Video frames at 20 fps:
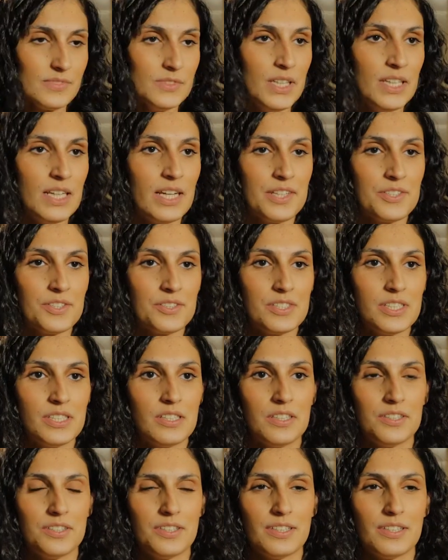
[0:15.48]
Well, I joined
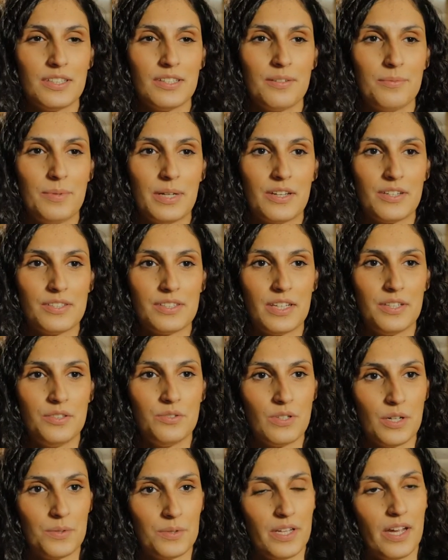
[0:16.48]
Deloitte because I
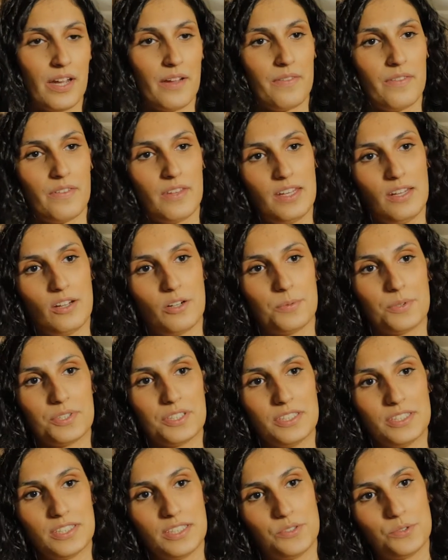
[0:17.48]
knew I would have the
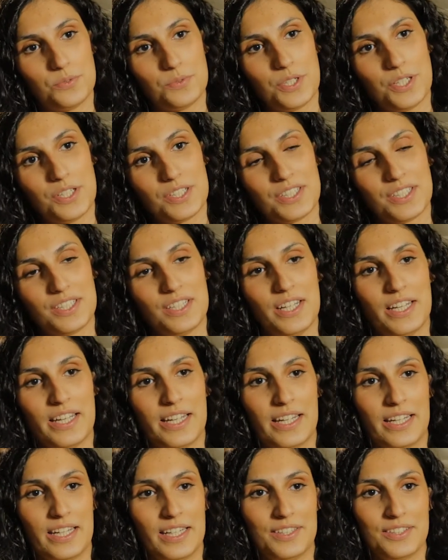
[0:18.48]
opportunity to work
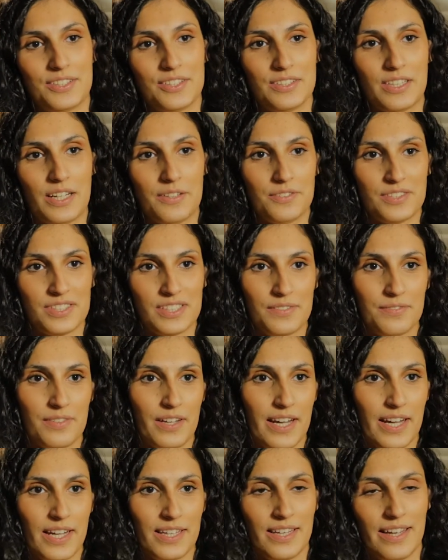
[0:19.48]
in a
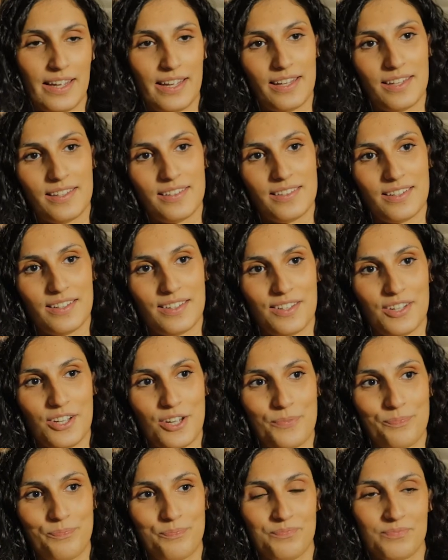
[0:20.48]
diversified
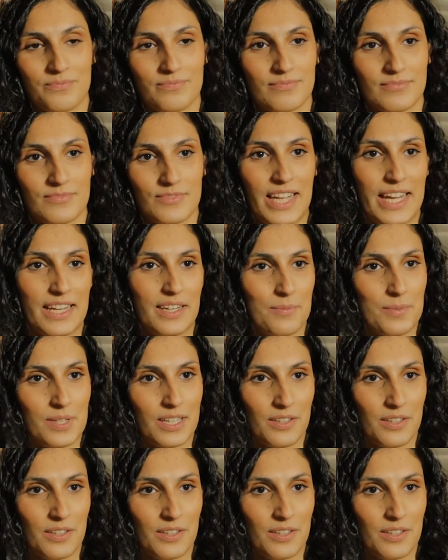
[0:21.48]
and dynamic